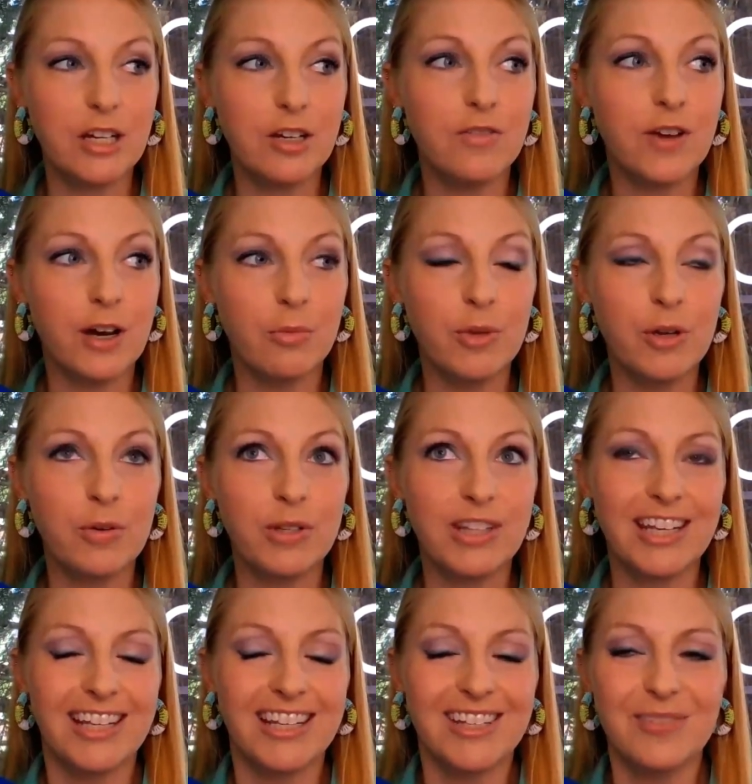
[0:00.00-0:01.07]
and you've helped me with
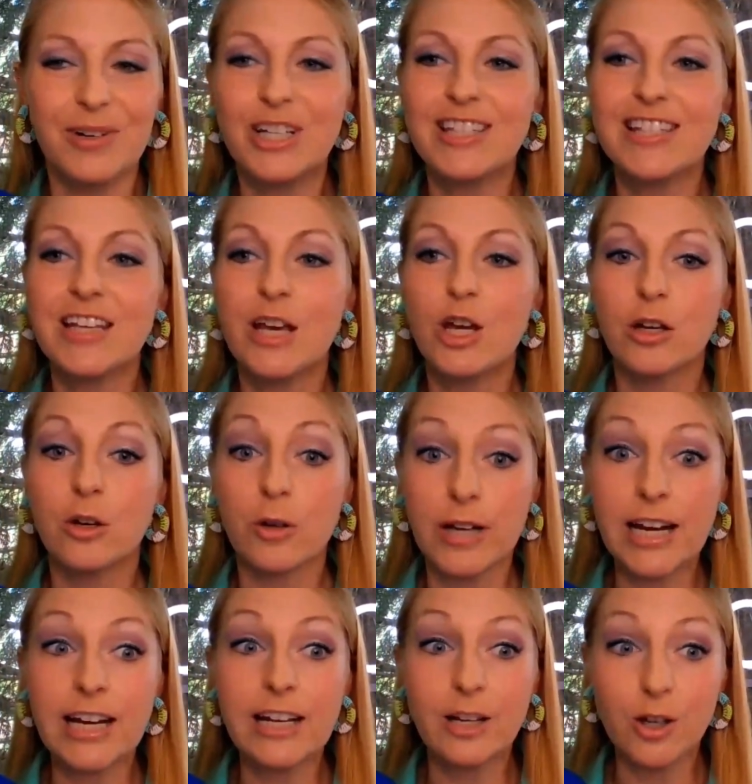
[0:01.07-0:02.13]
this, was
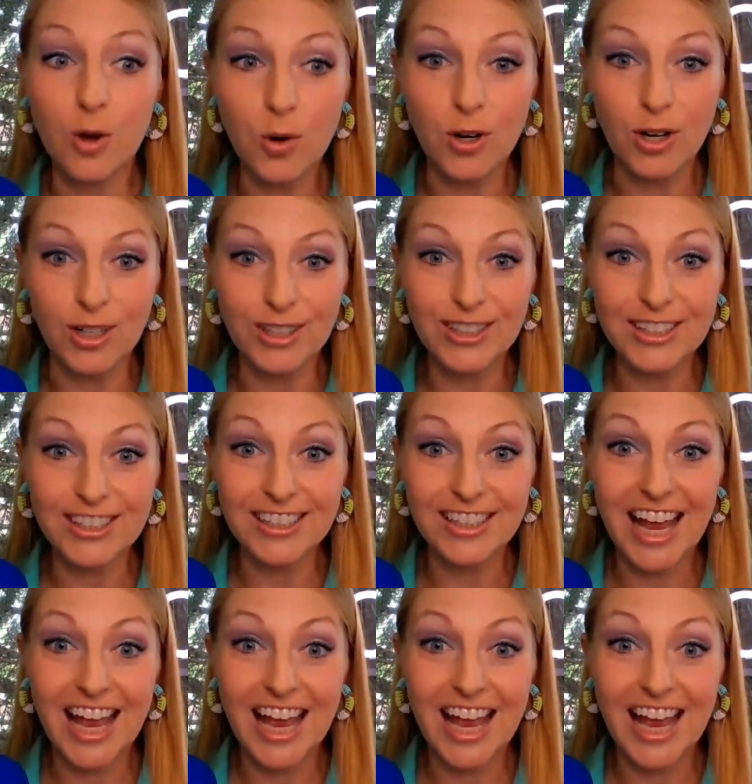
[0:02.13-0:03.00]
creating a course.